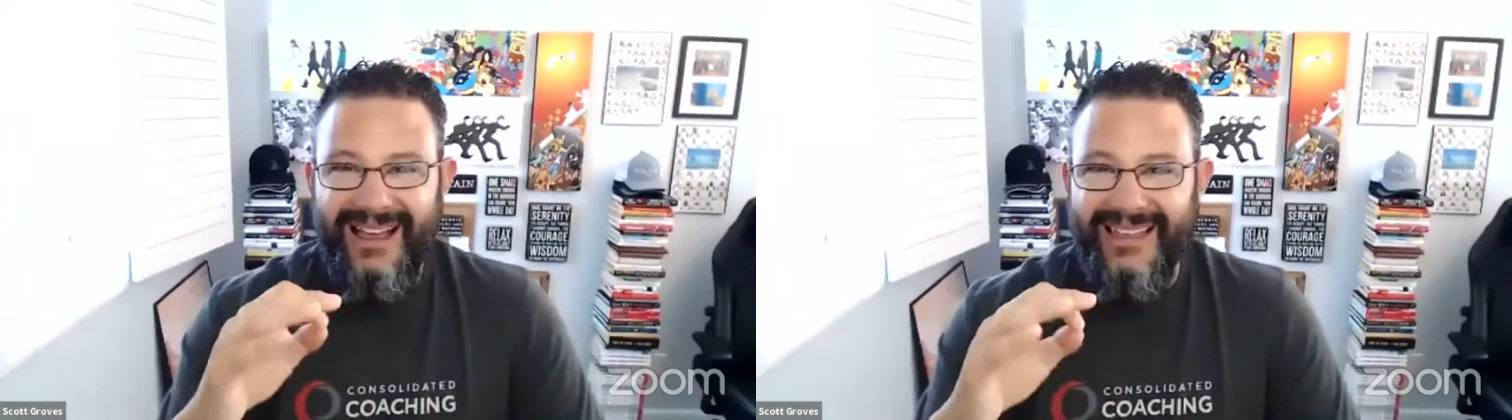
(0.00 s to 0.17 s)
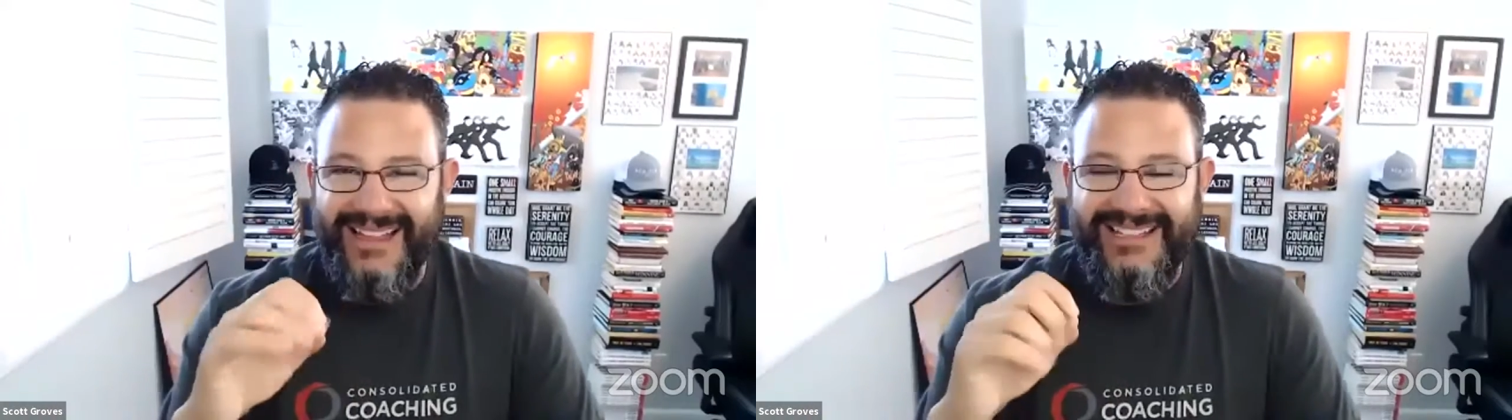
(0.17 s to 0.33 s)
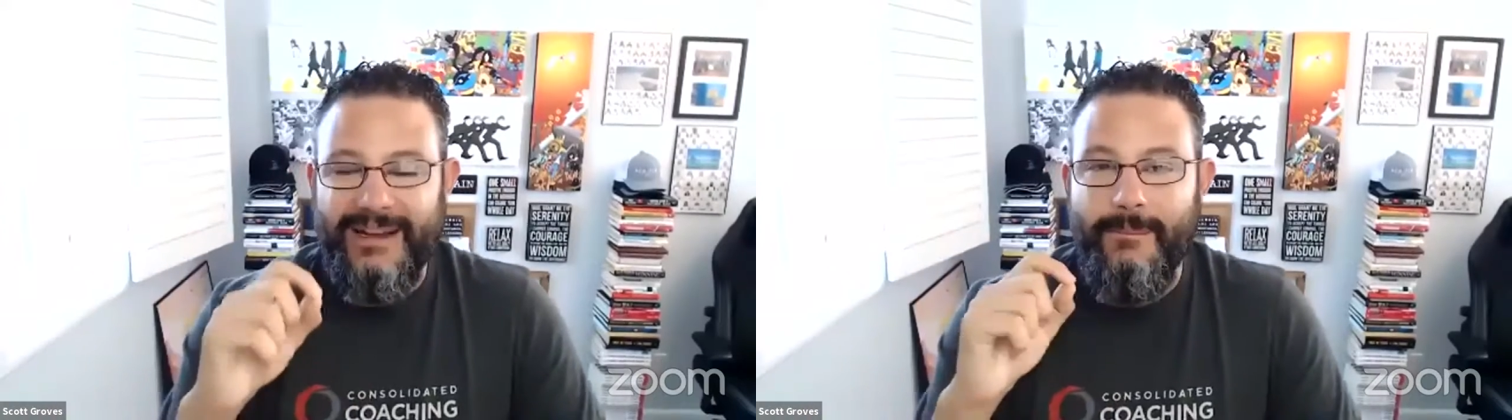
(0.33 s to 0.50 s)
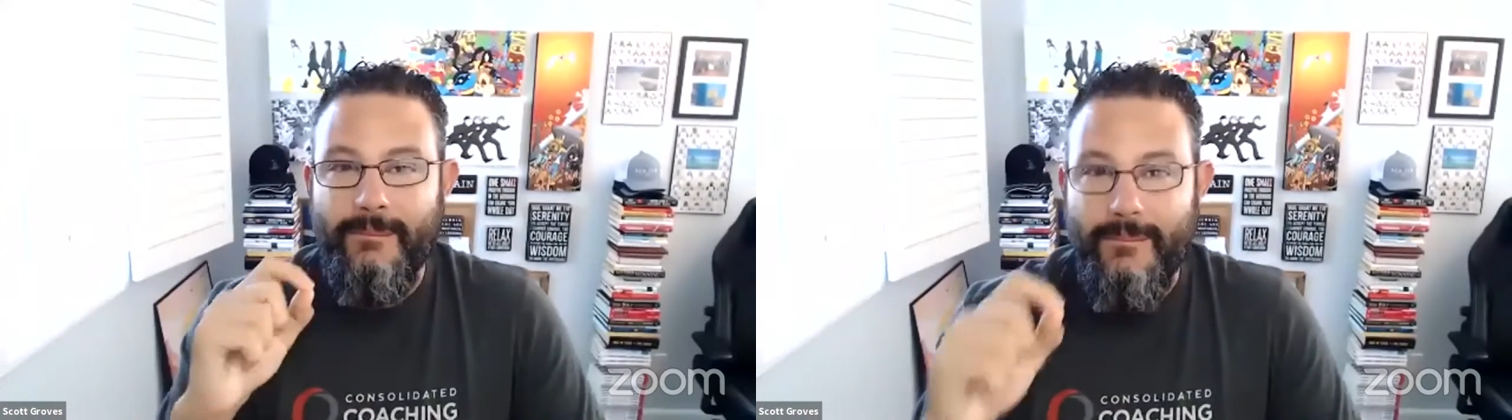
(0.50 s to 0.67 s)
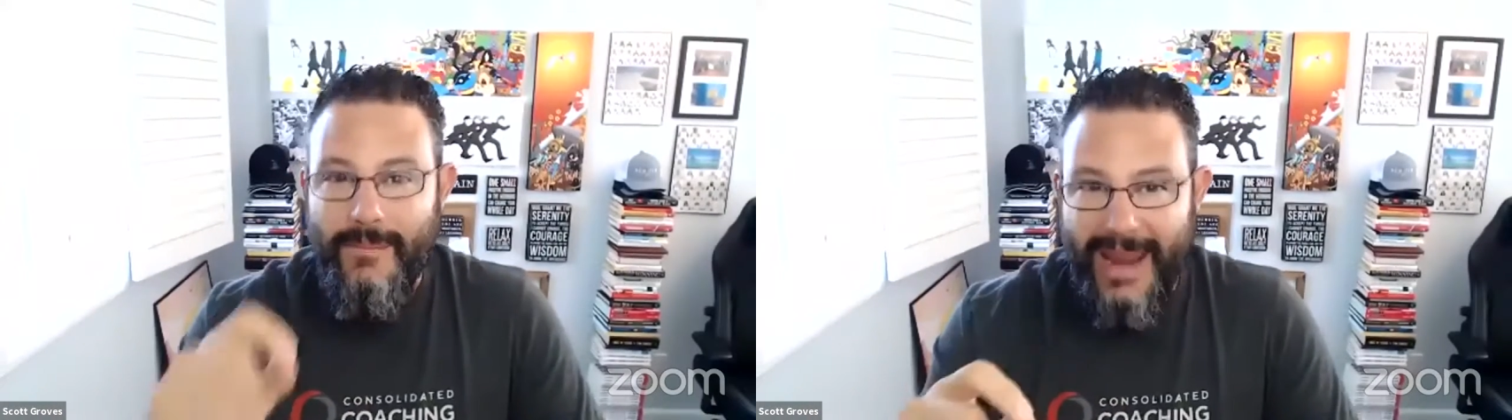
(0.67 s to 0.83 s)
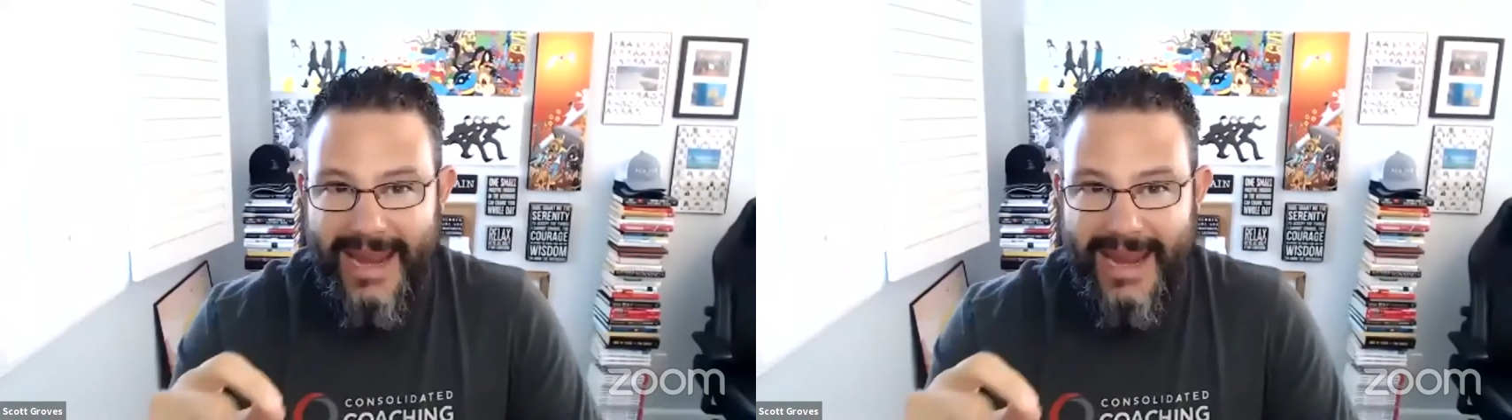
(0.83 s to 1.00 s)
that's an
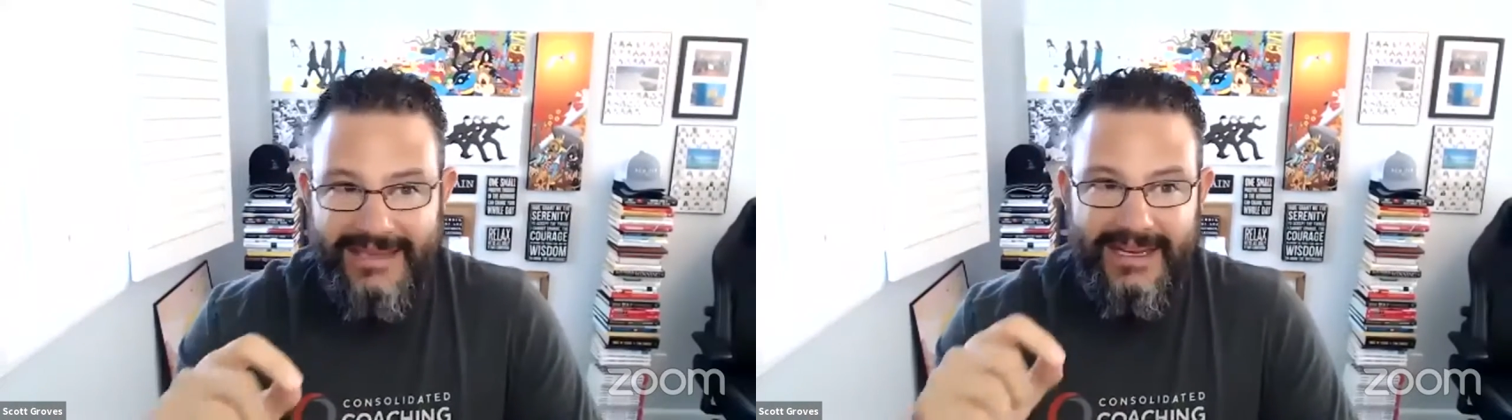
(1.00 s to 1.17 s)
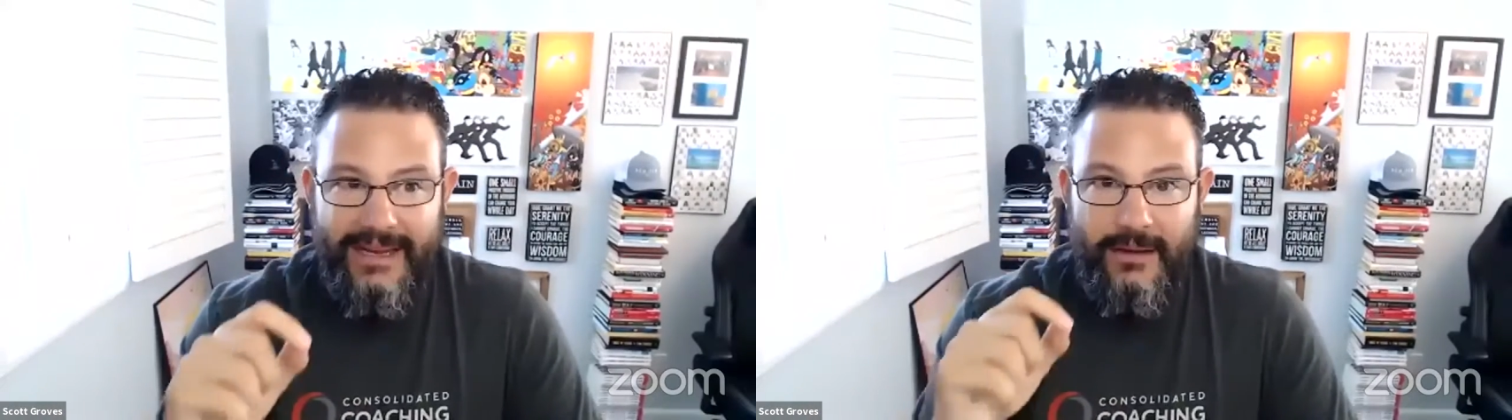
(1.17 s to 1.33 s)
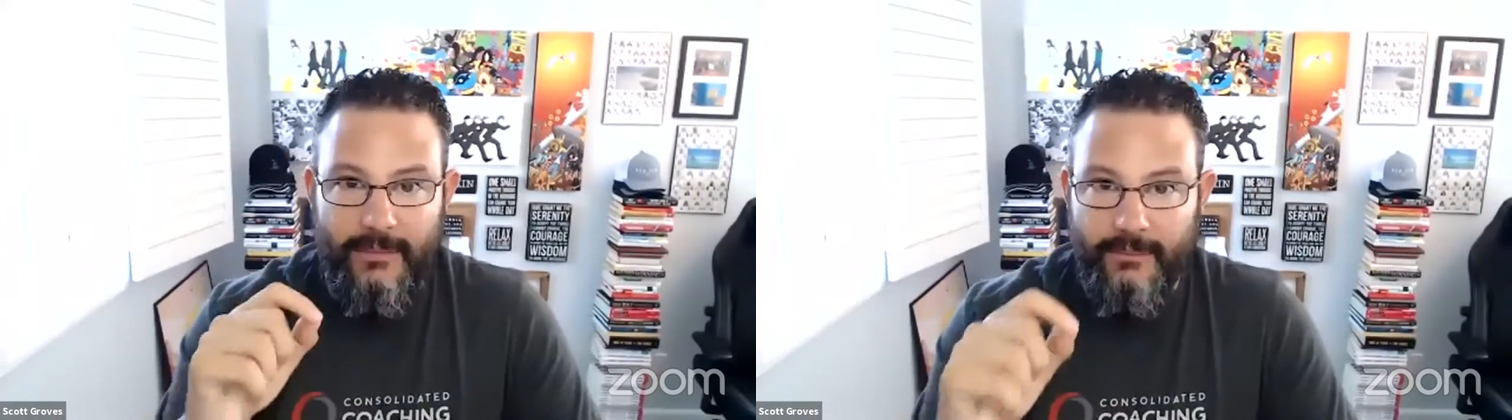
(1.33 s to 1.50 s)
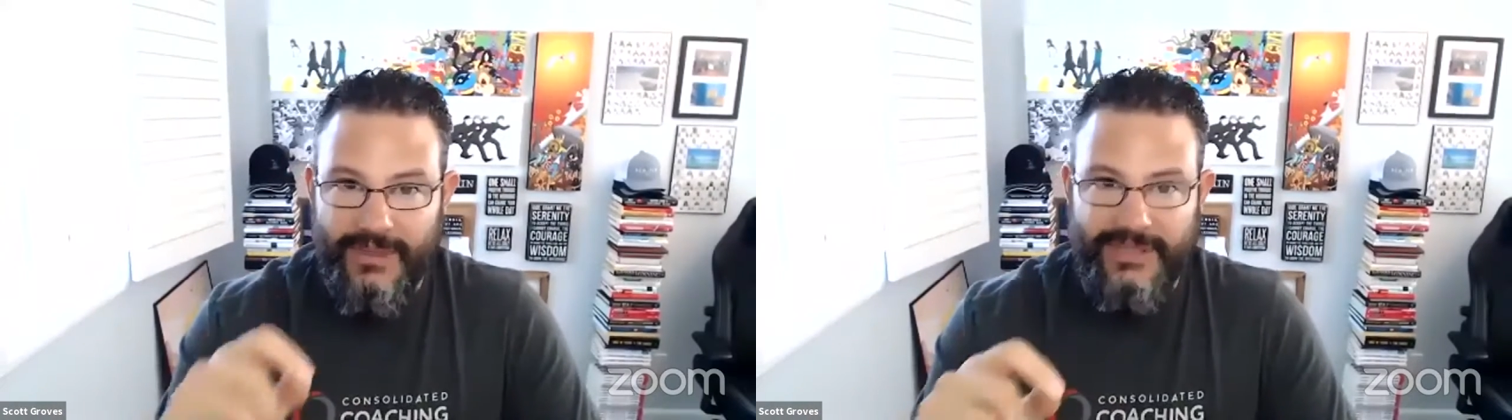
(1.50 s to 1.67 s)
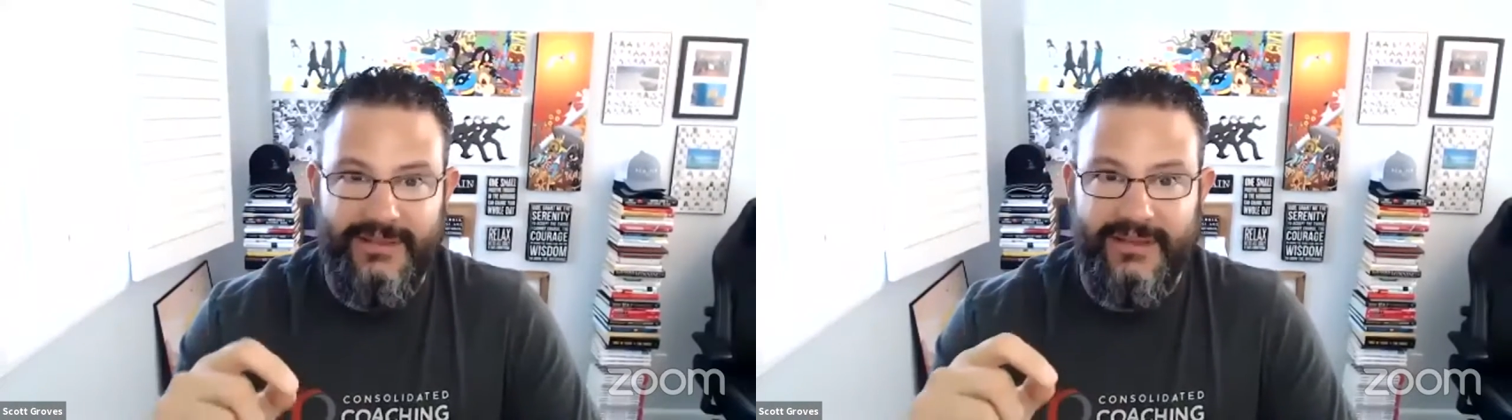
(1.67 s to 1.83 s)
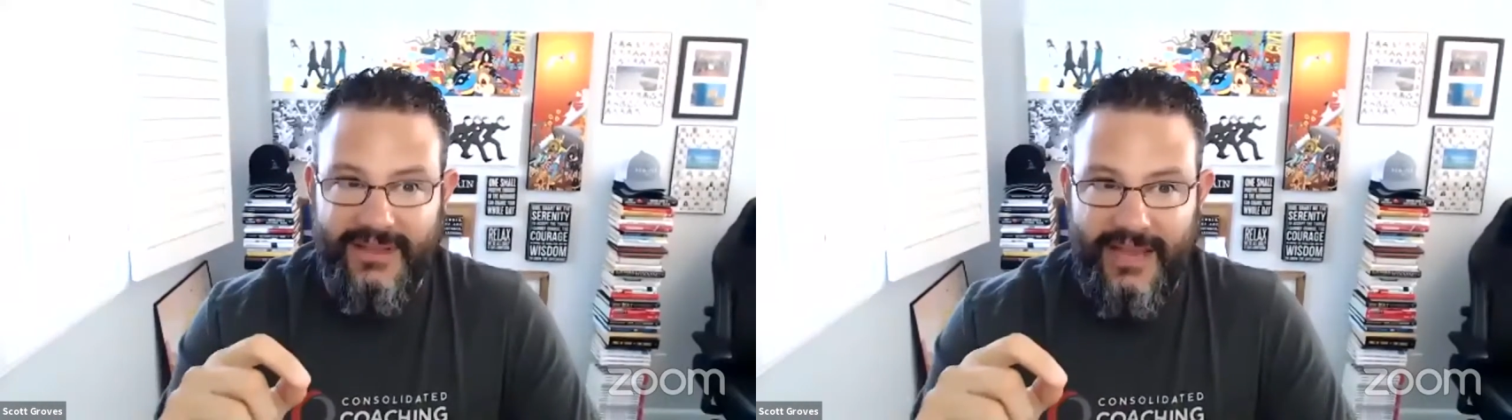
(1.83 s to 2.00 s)
amazing
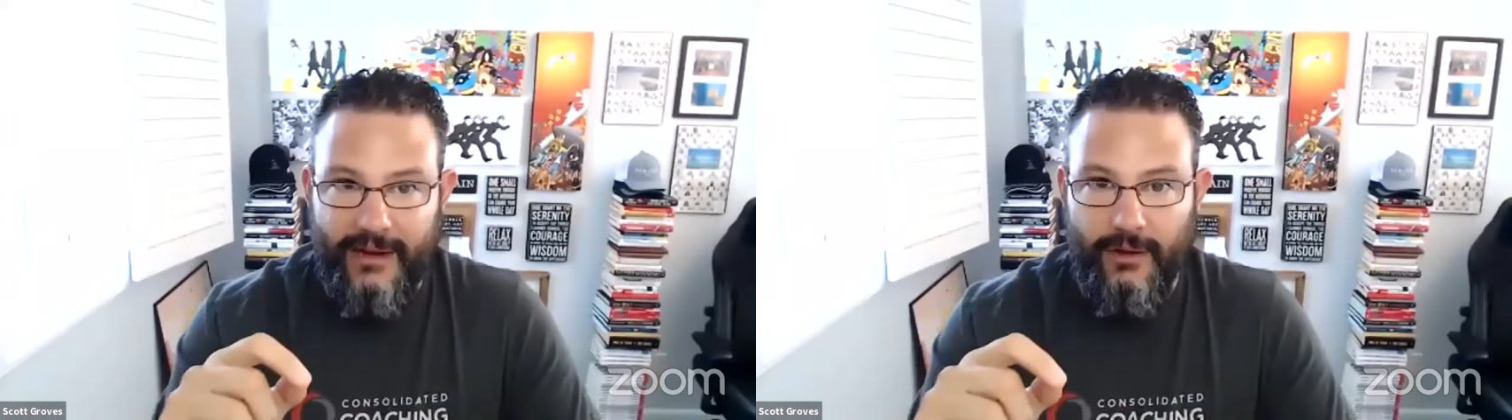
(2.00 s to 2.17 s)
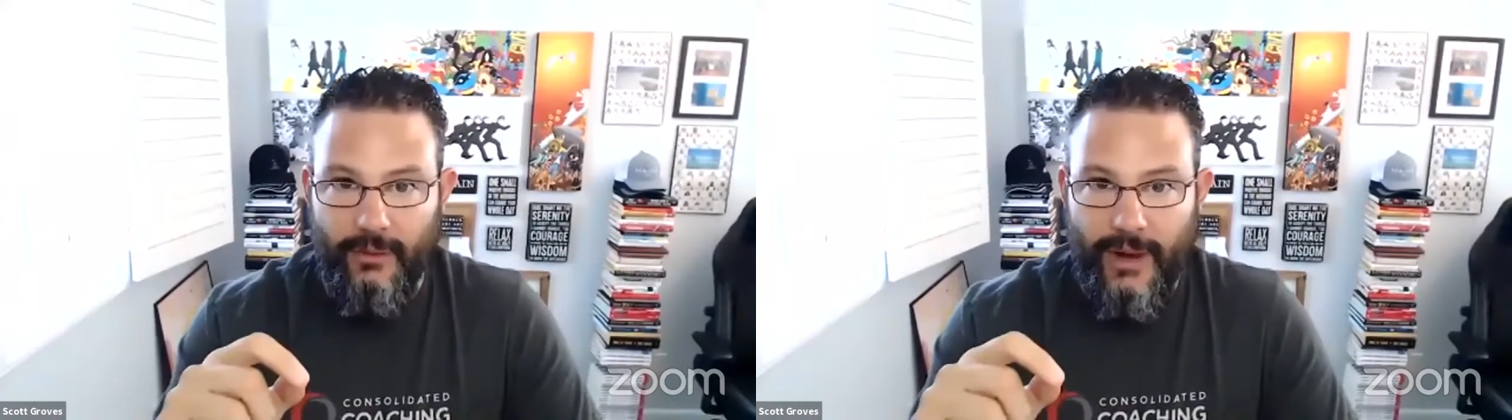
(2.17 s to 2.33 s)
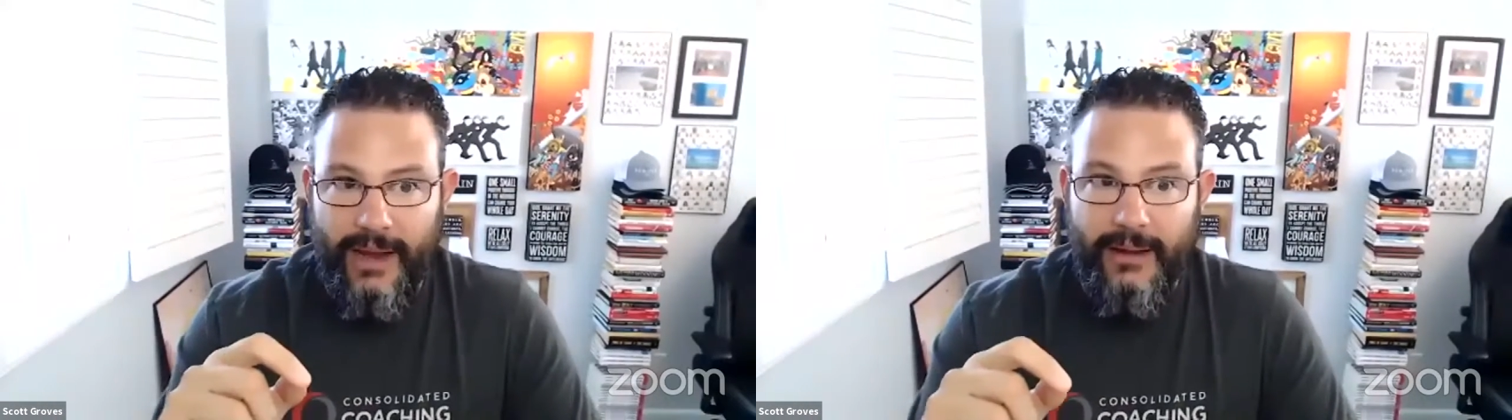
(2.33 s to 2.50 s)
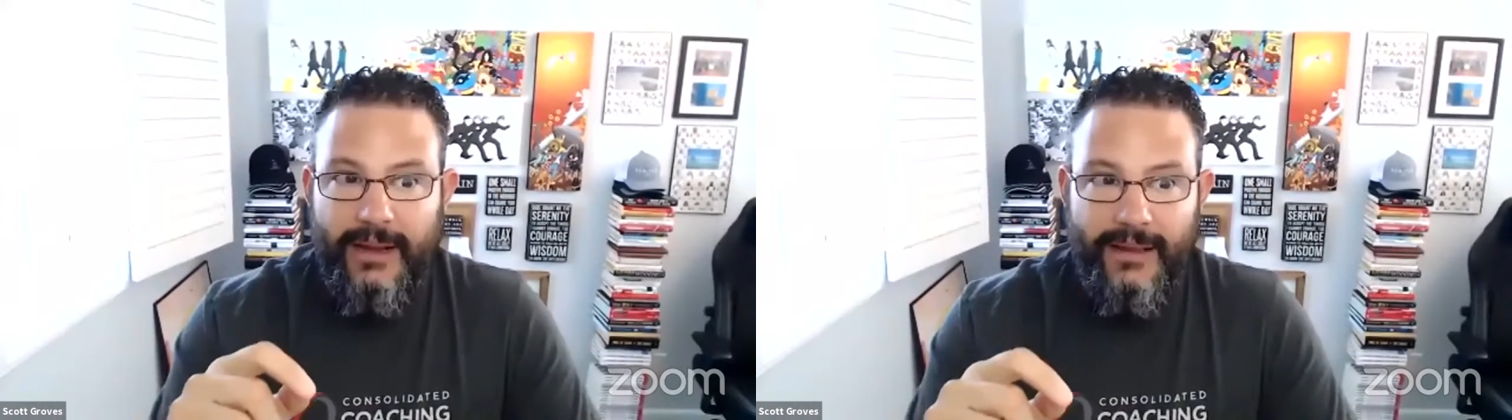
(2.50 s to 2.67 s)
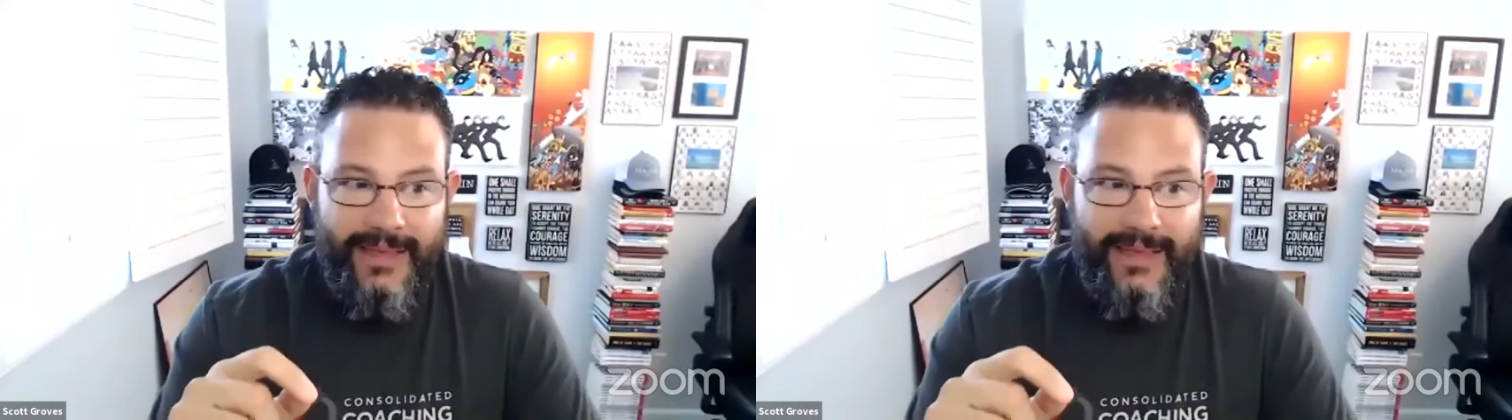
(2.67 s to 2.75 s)
business cycle, right?